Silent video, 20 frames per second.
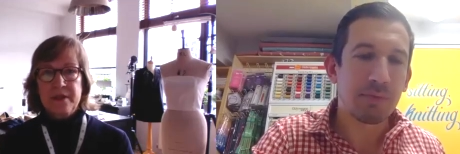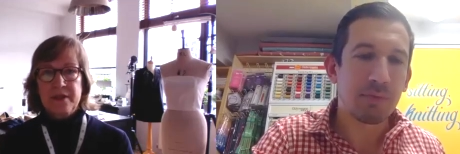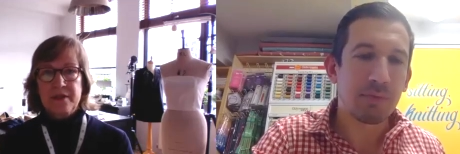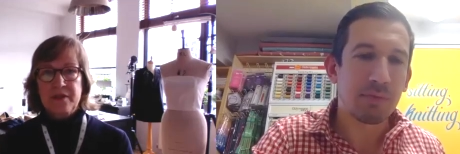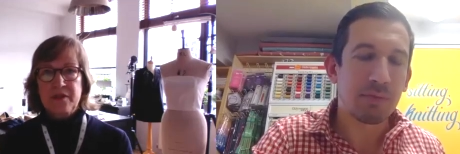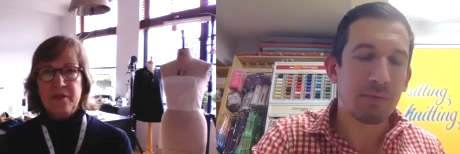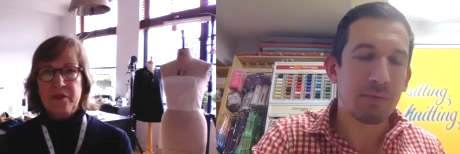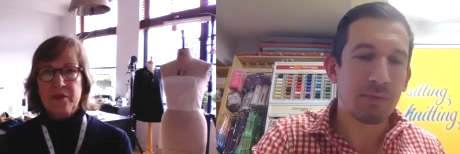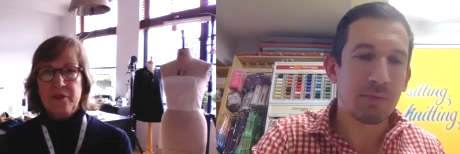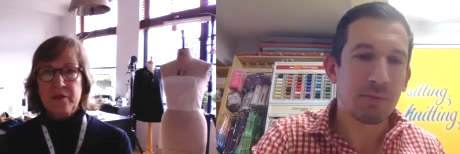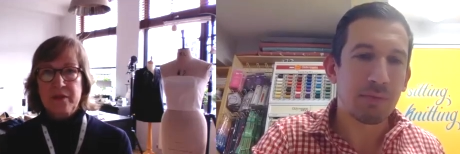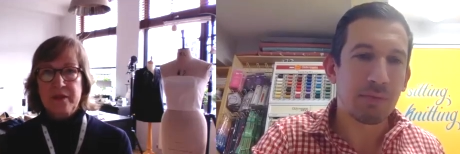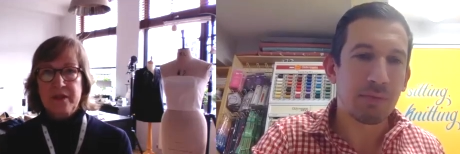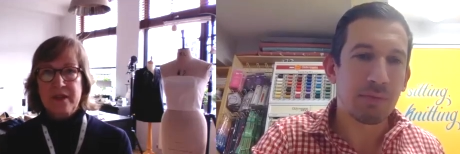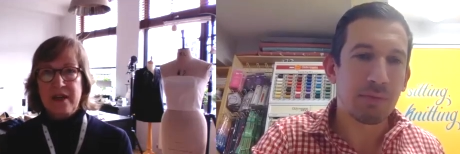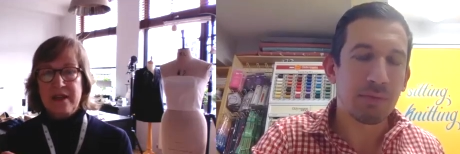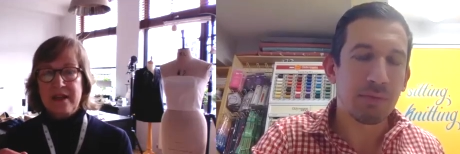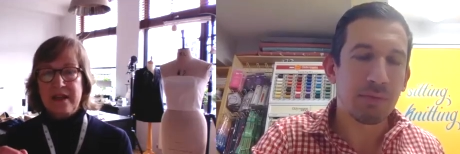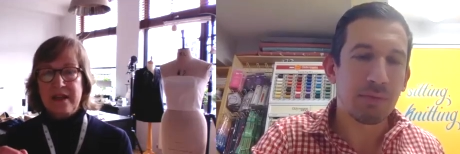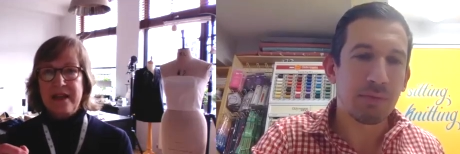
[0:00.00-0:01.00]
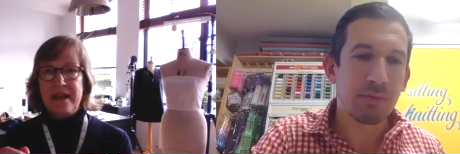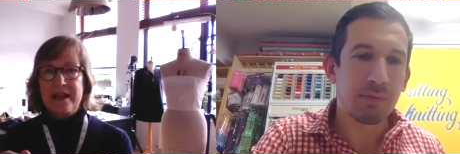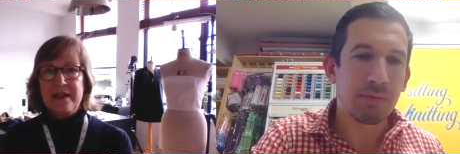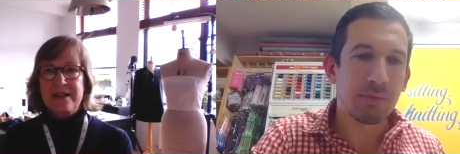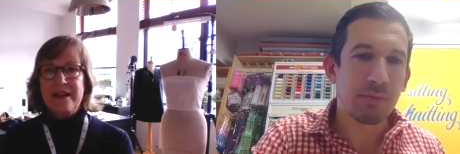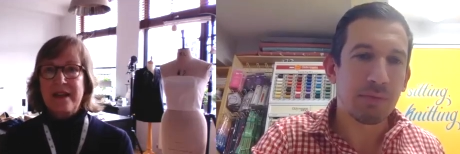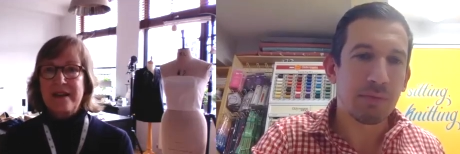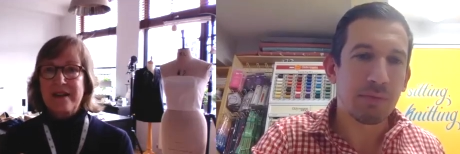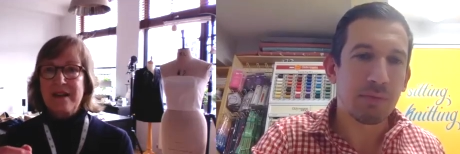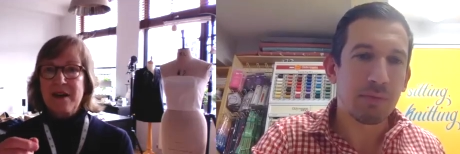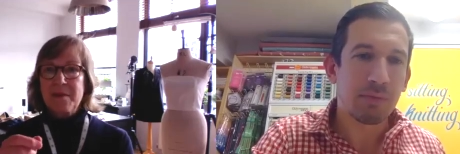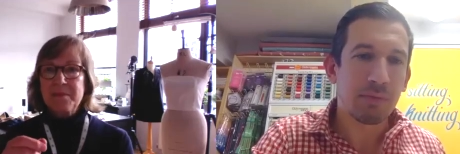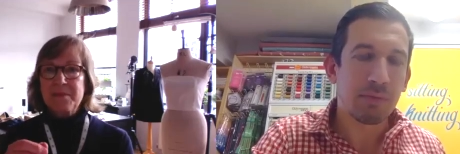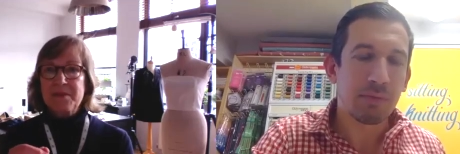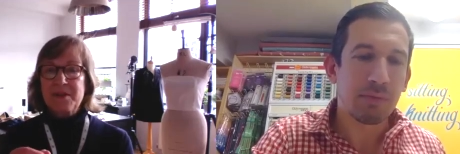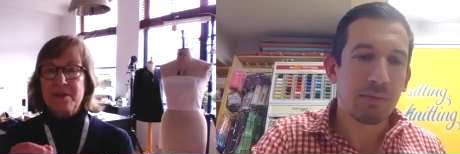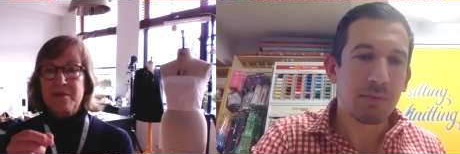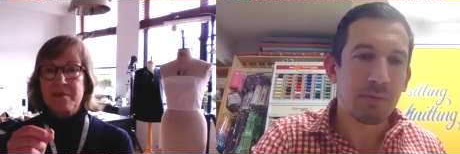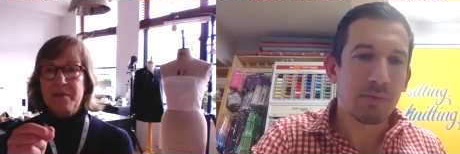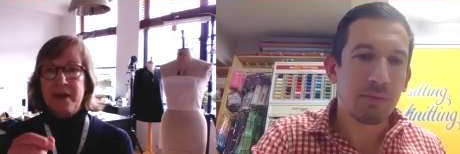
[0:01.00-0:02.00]
Speaker 1: sewed not not up
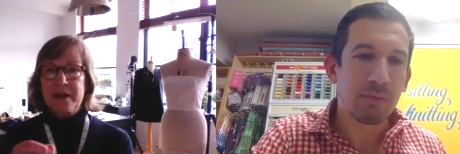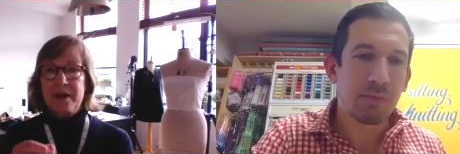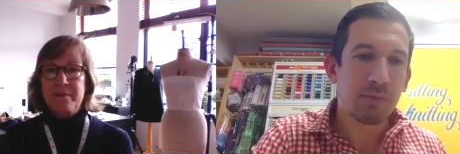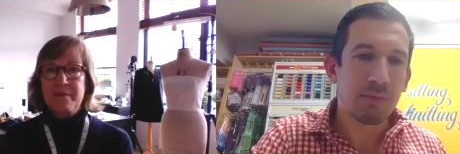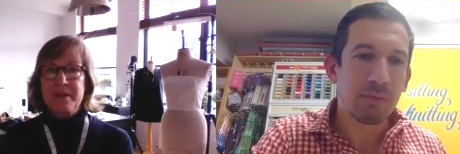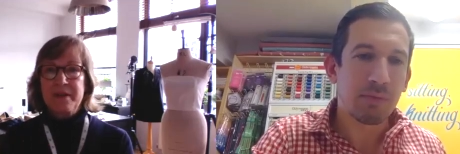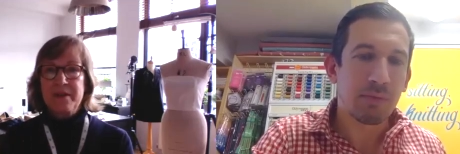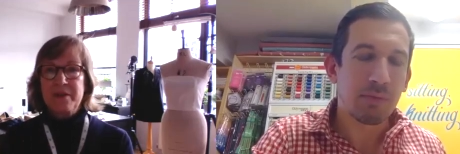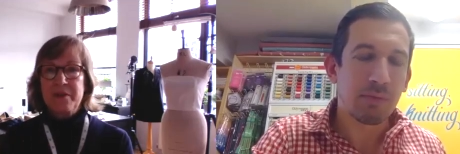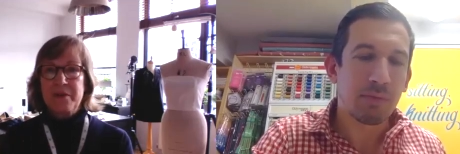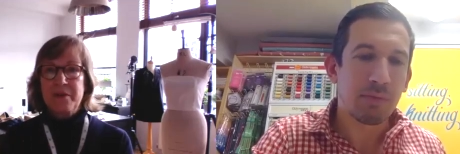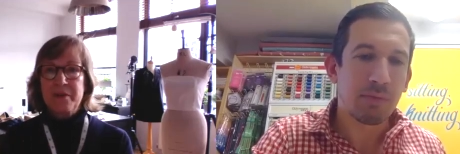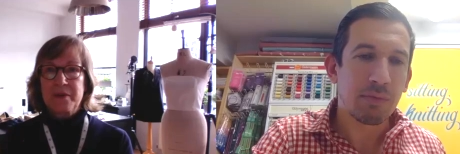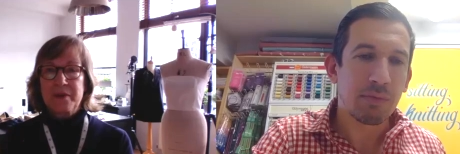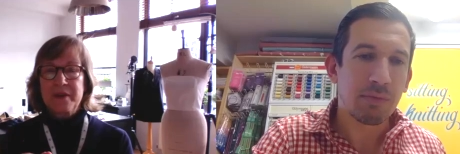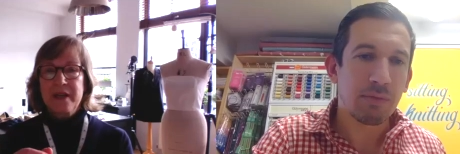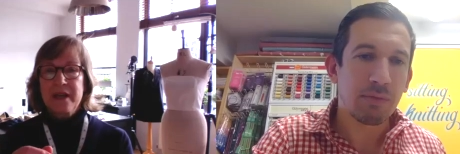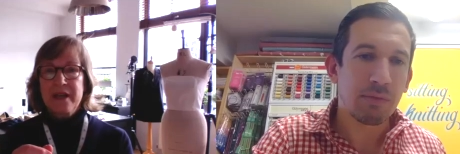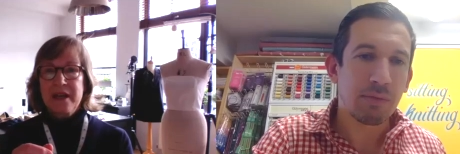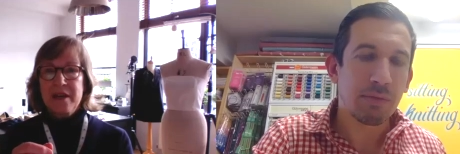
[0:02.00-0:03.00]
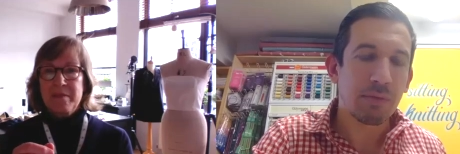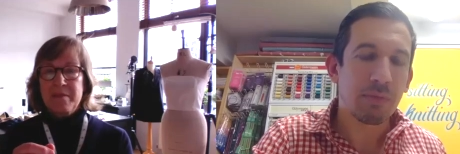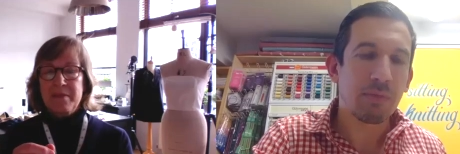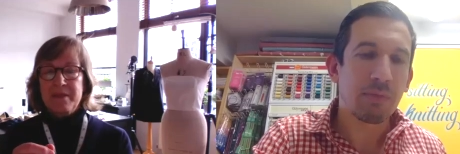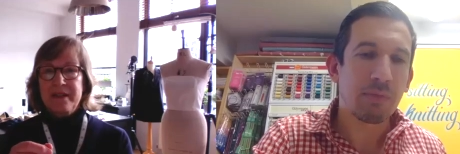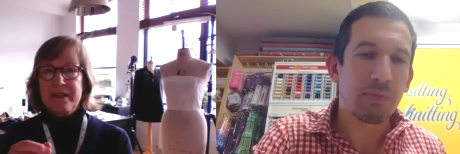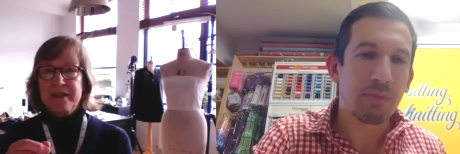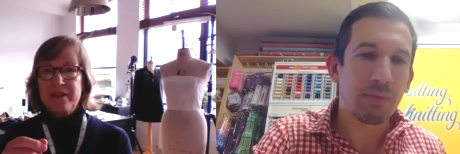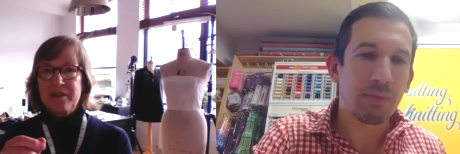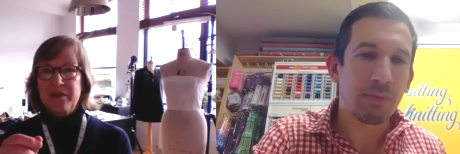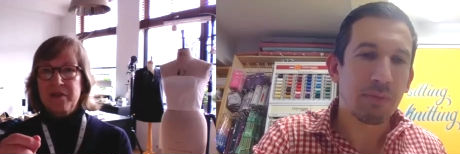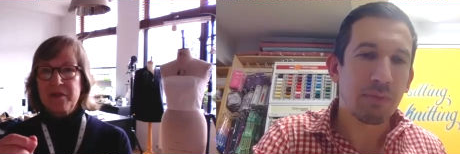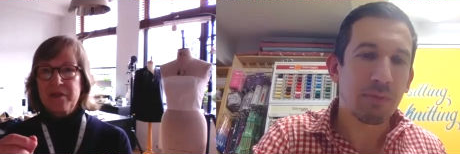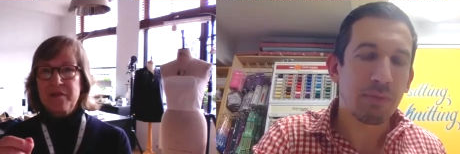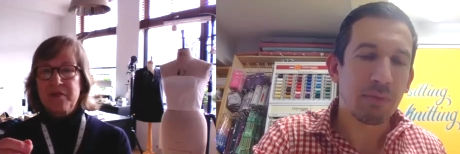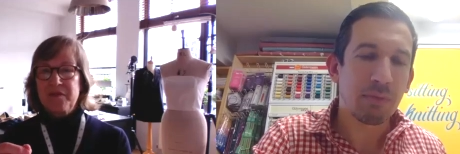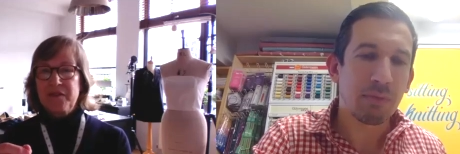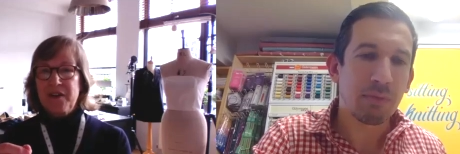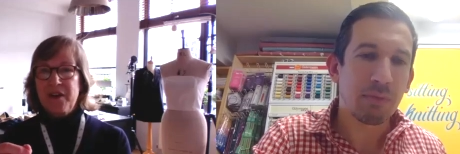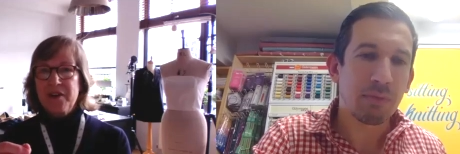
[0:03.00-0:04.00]
to the piping cord but they sewed
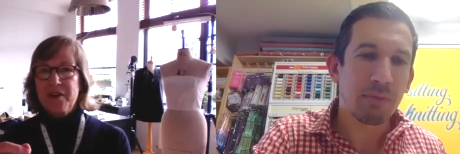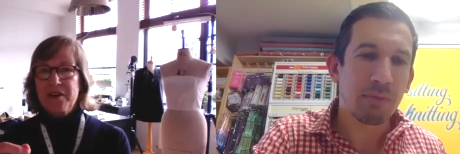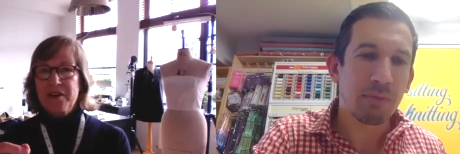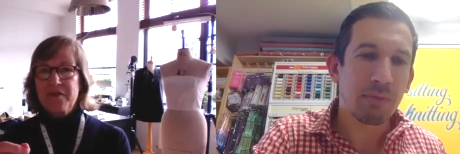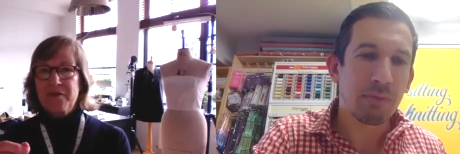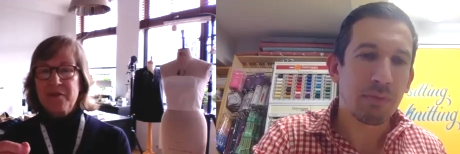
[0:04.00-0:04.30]
far enough